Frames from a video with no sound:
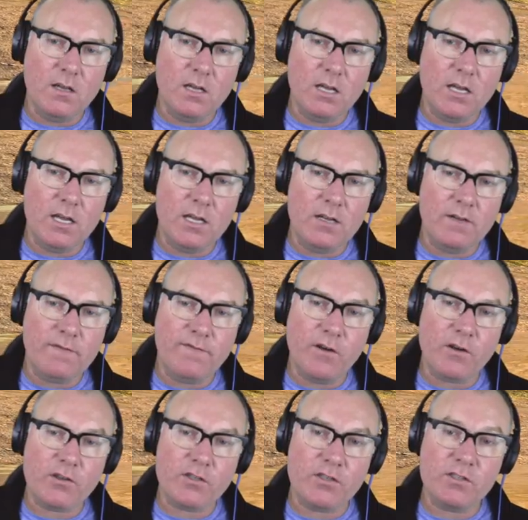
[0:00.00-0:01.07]
in the
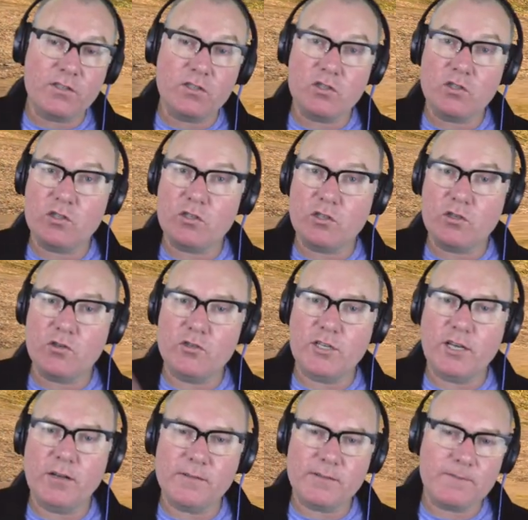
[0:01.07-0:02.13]
Foch's two
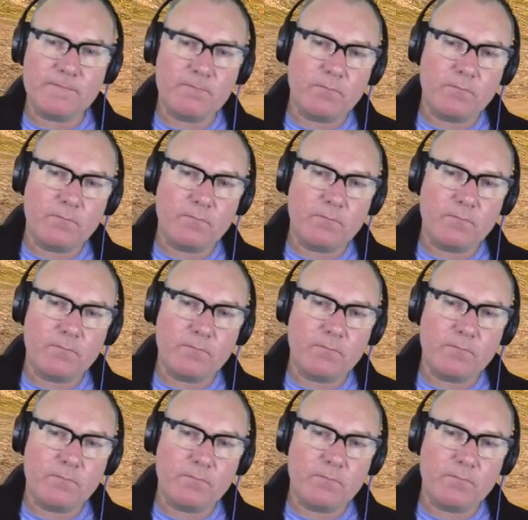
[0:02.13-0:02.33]
shells.